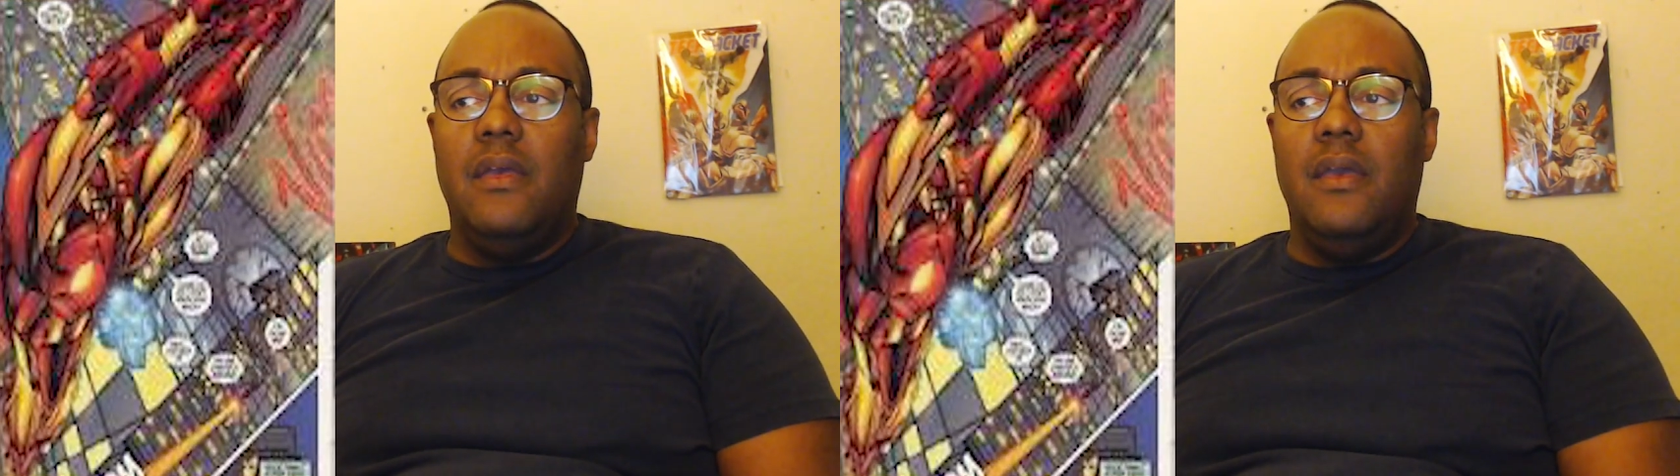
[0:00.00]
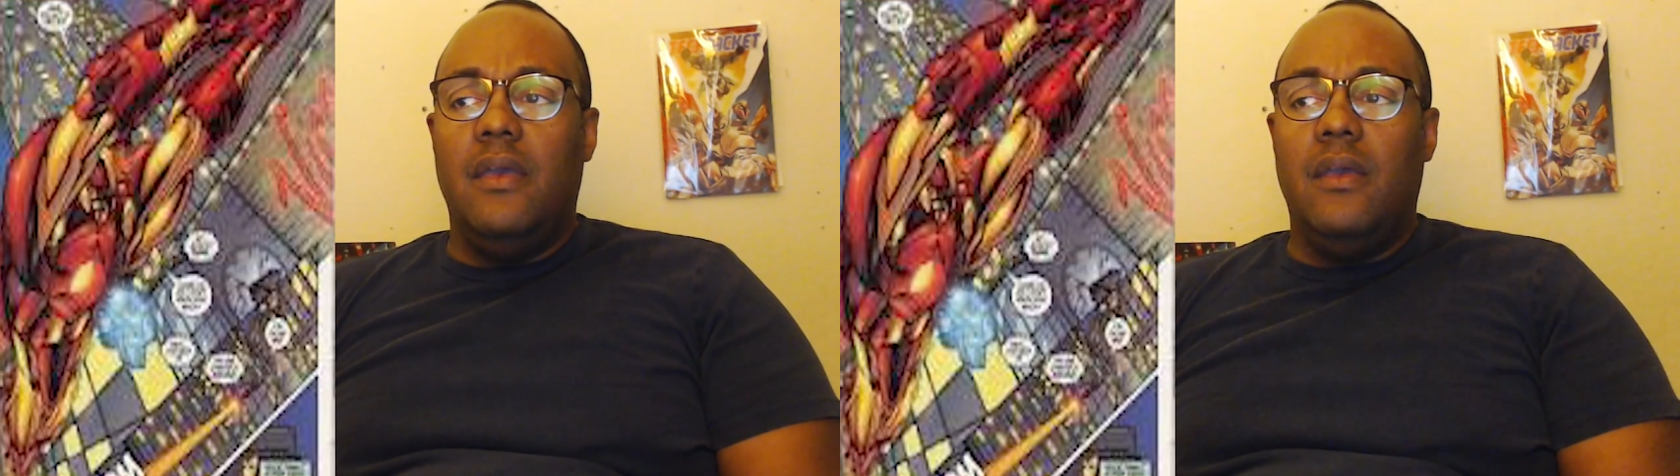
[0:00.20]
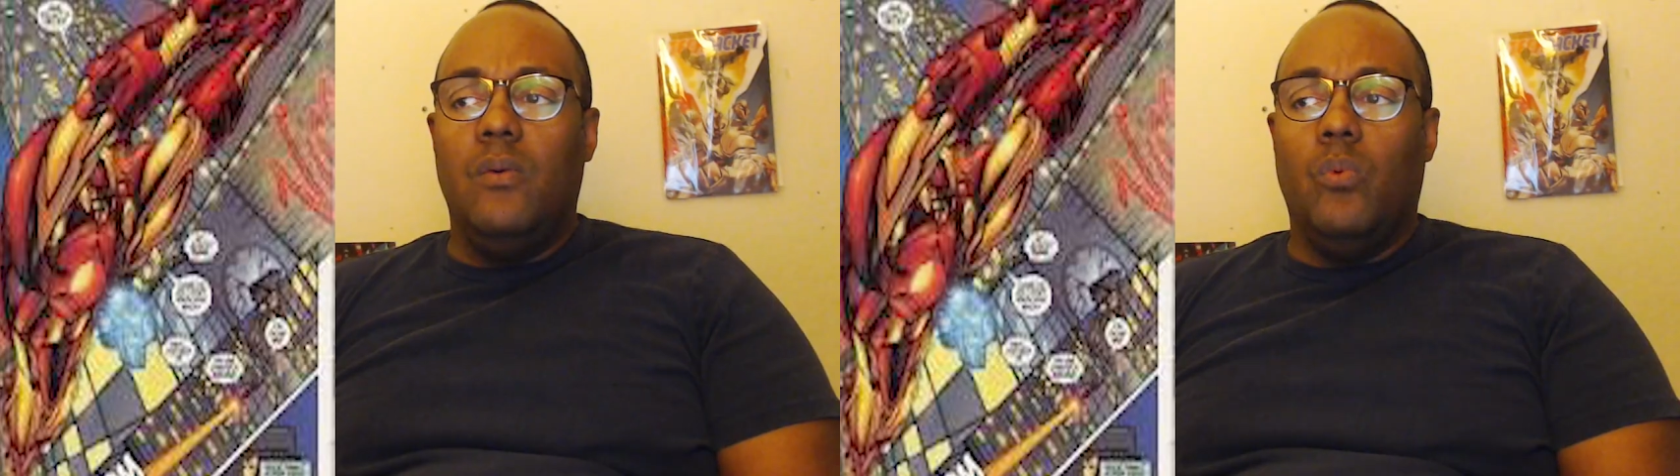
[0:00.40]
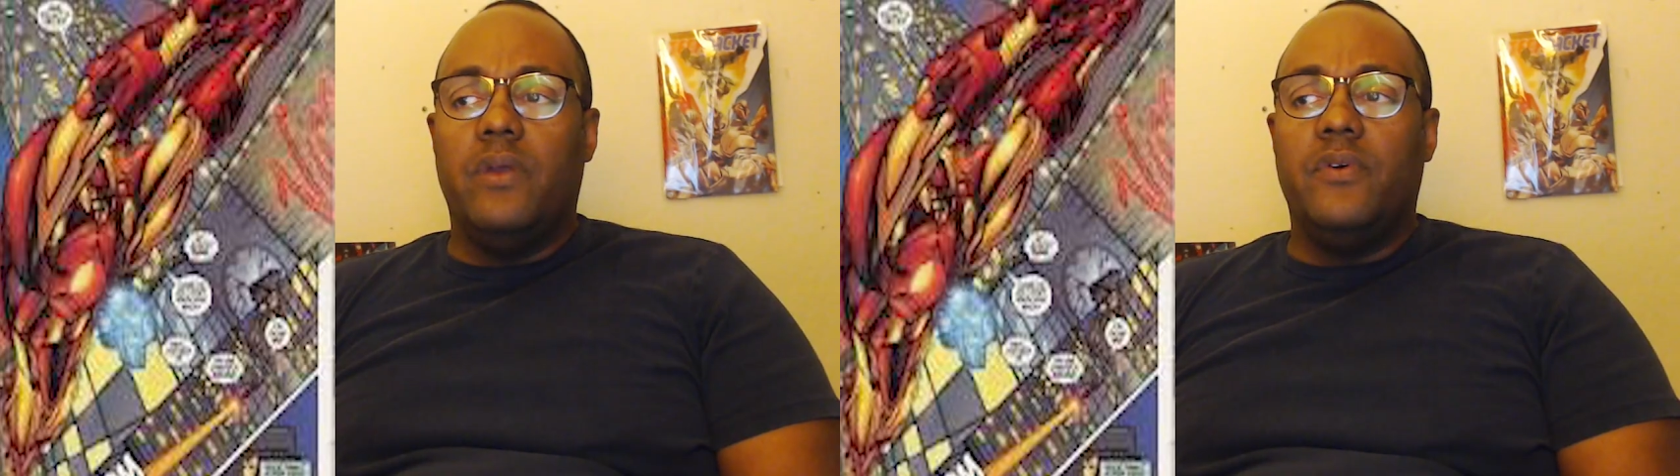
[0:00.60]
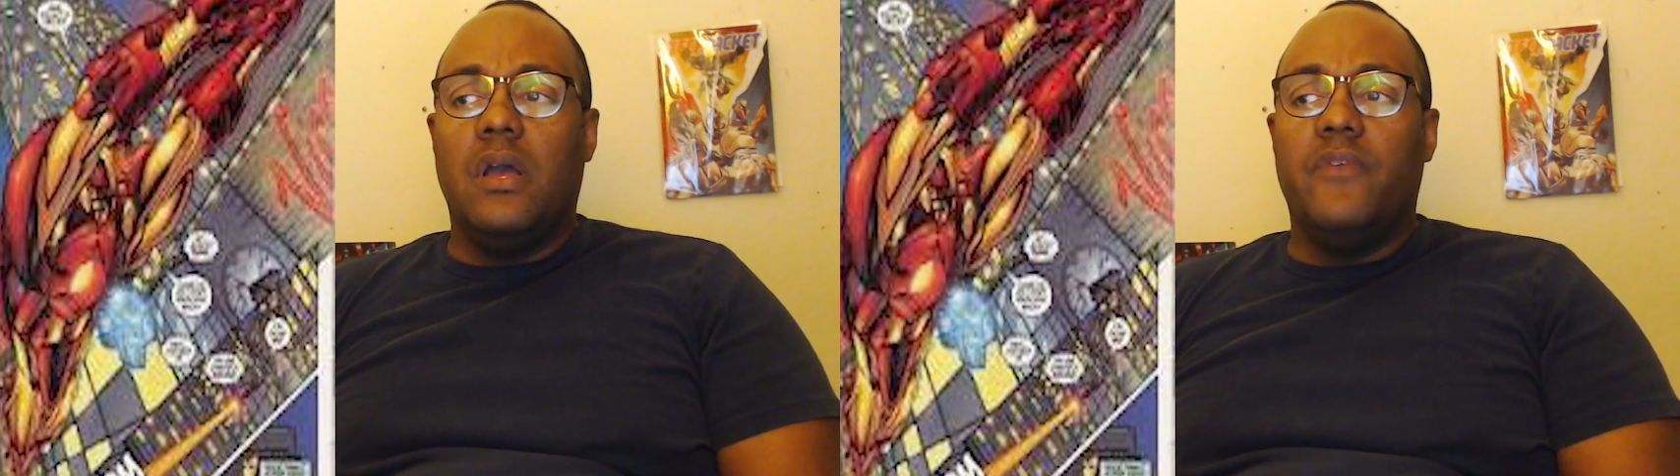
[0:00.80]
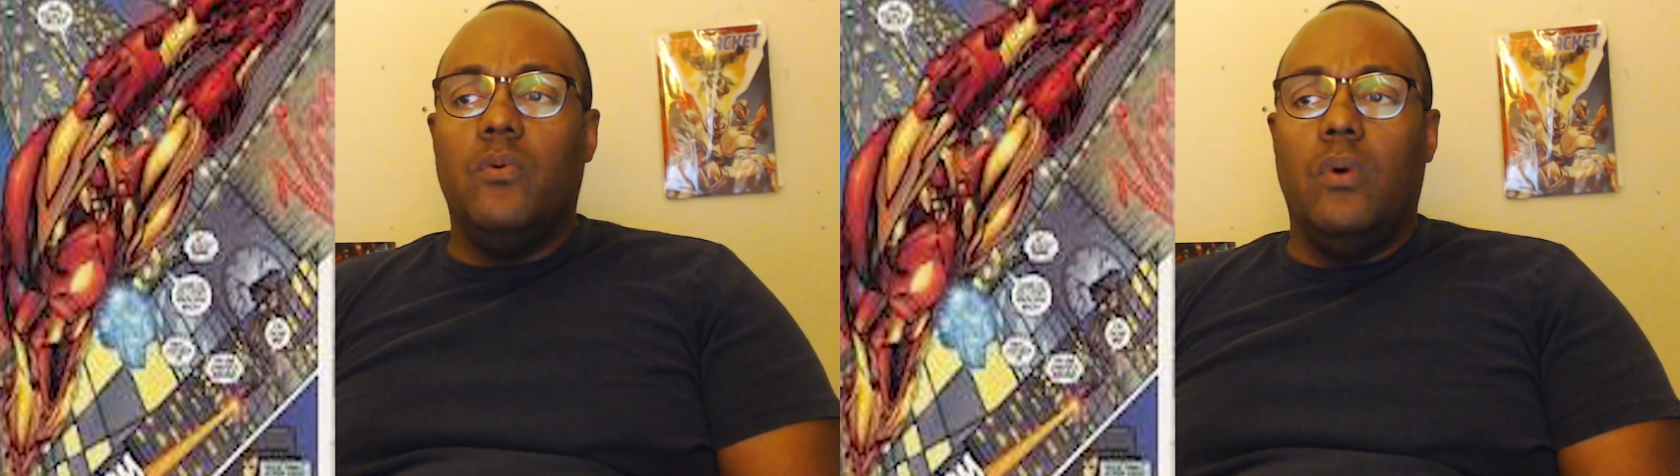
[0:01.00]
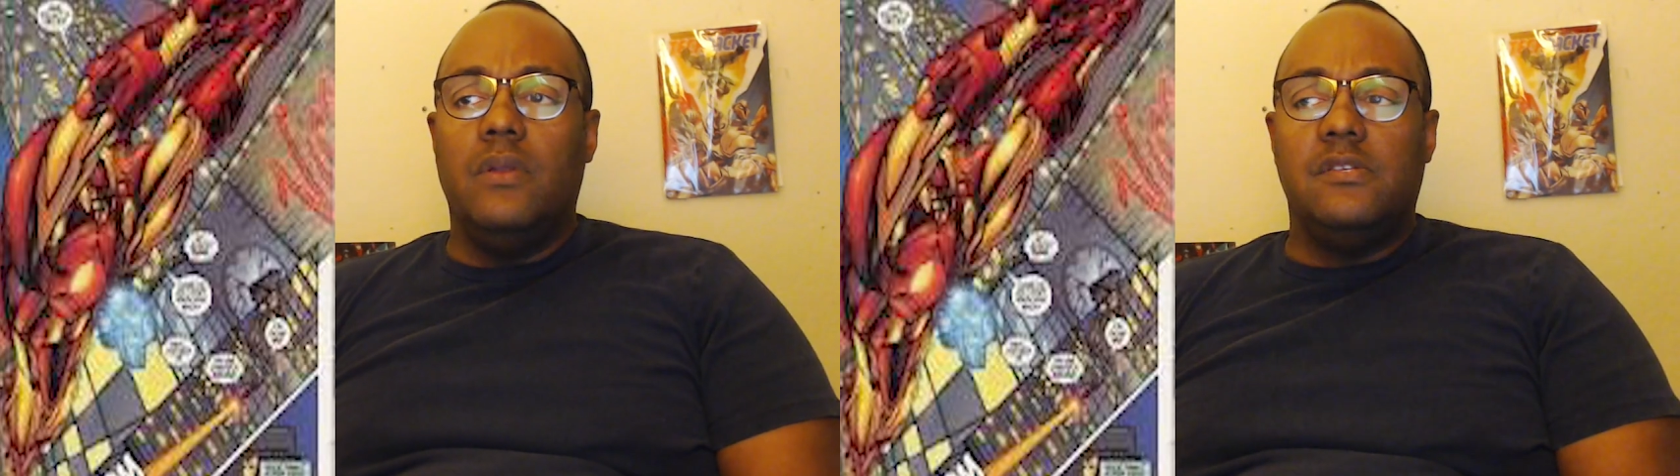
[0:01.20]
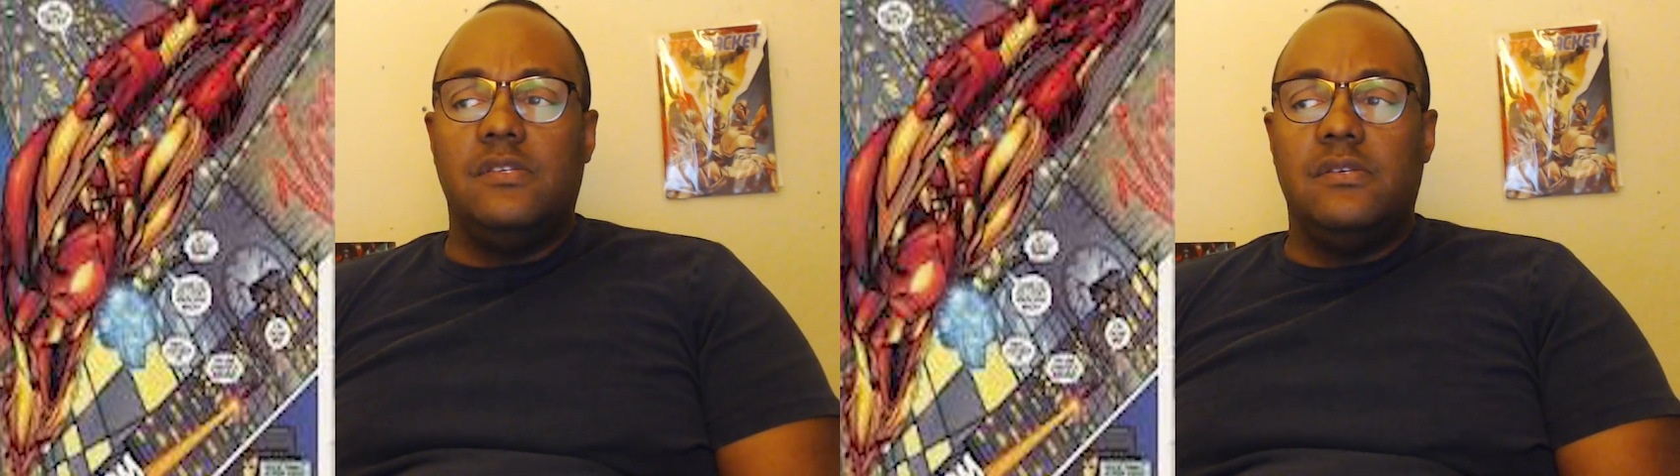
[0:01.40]
want to cover one
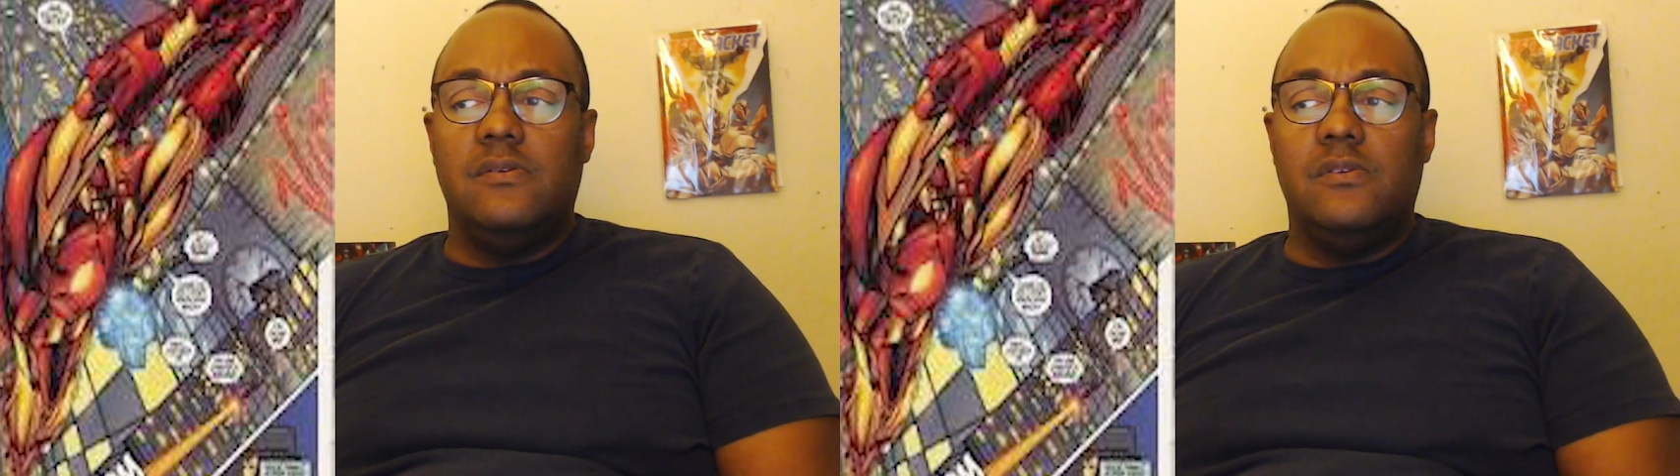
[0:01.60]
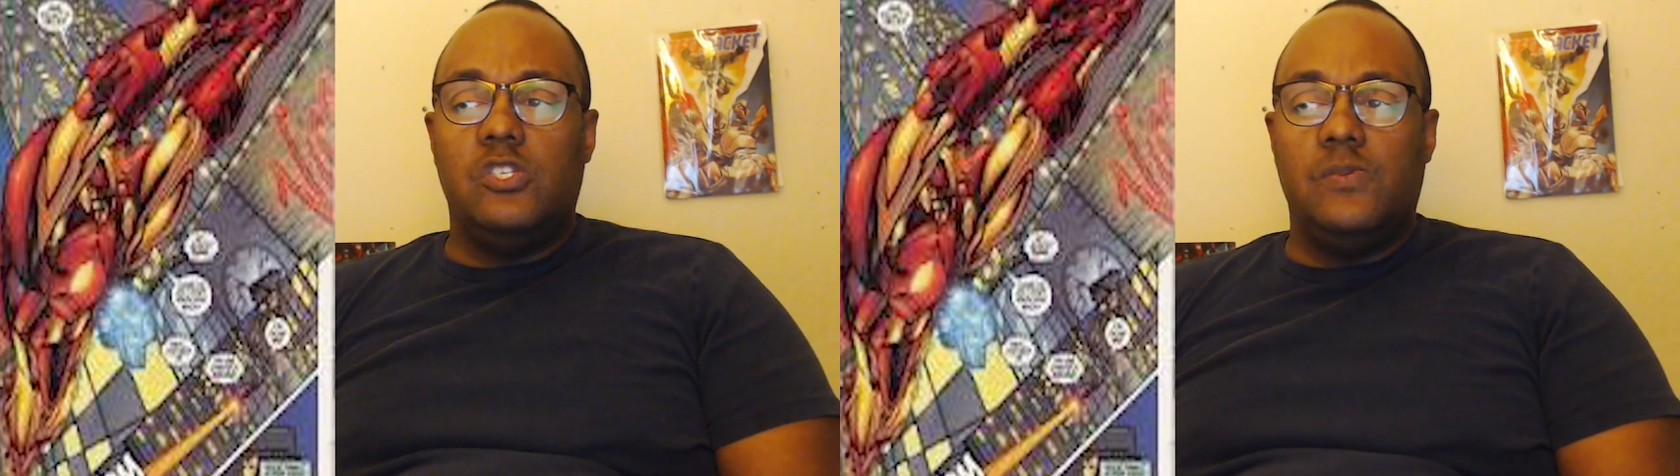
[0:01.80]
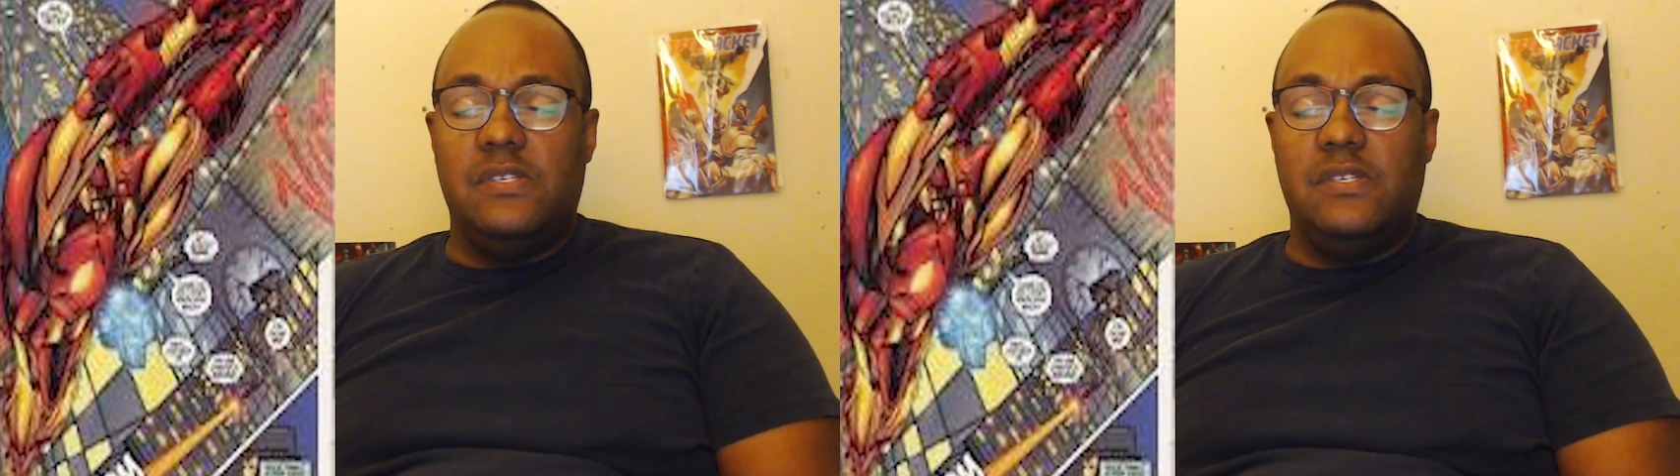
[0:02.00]
specific